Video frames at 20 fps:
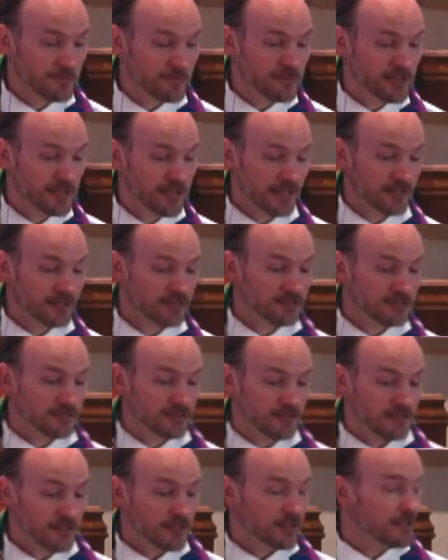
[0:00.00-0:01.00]
things.
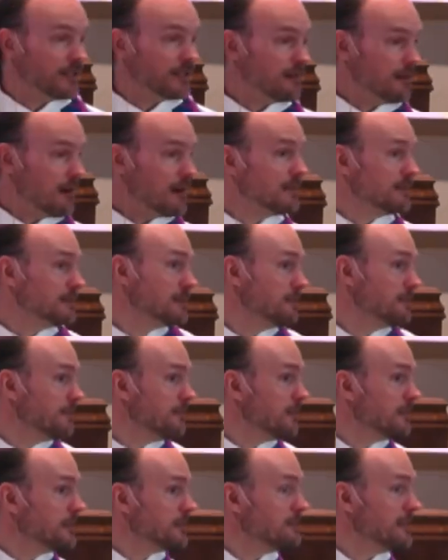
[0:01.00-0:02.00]
There are some
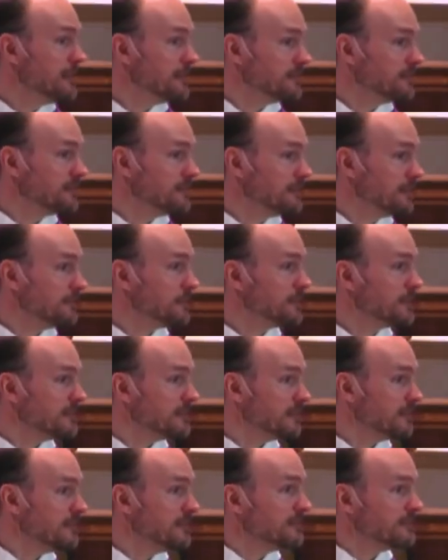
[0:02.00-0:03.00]
fundamental
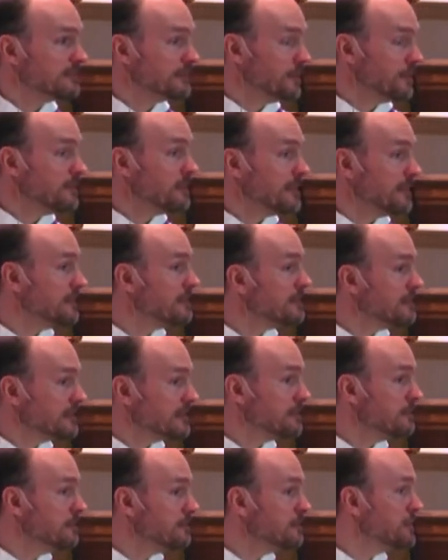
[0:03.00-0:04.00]
differences, though there is
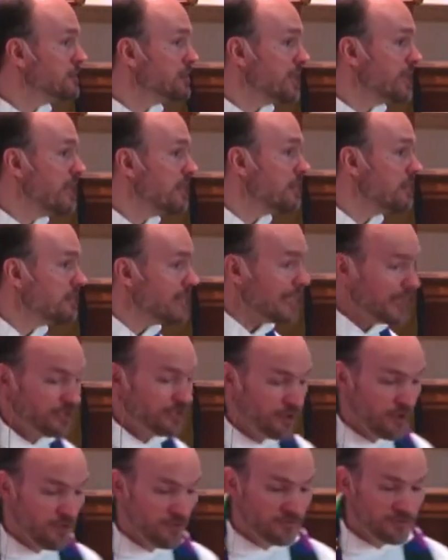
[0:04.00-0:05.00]
some shared and
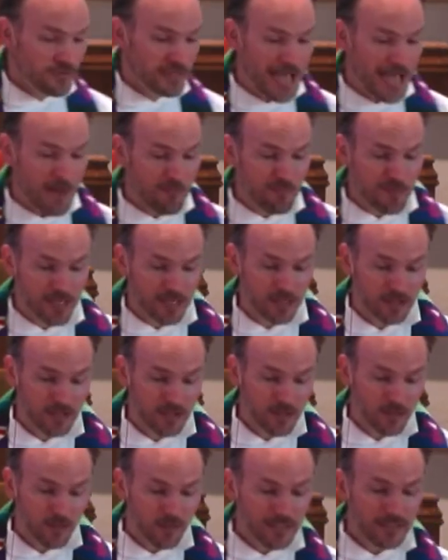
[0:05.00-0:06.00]
overlapping
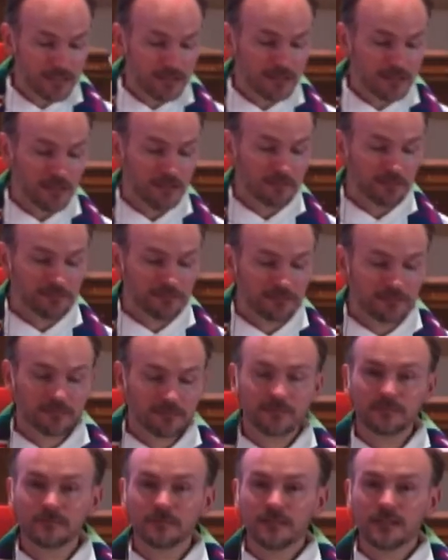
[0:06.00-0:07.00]
wisdom.
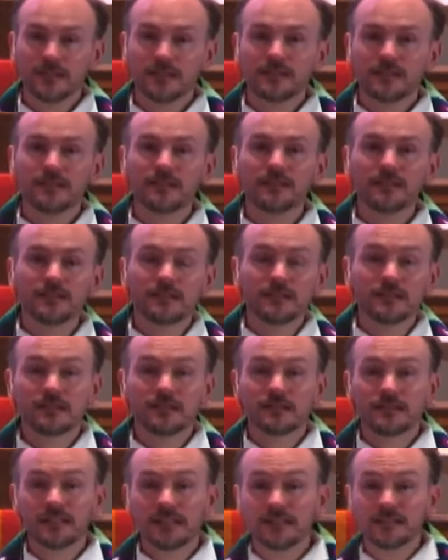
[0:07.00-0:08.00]
In
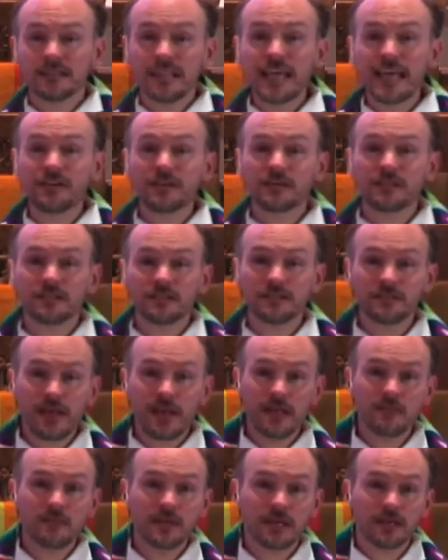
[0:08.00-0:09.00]
the later
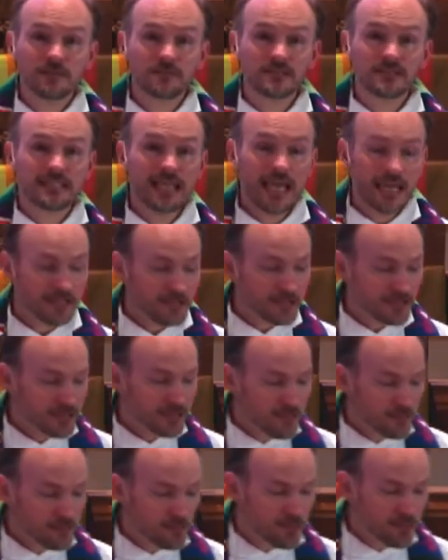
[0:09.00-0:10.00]
development of Zen
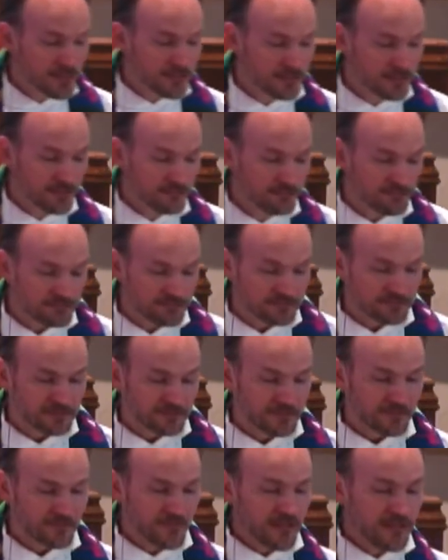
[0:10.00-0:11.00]
Buddhism,
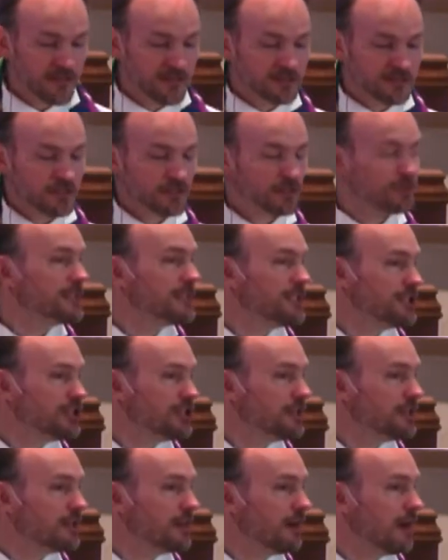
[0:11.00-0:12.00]
there's a
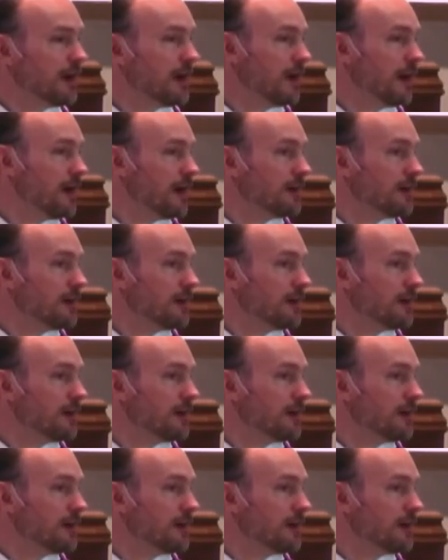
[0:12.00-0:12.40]
tradition of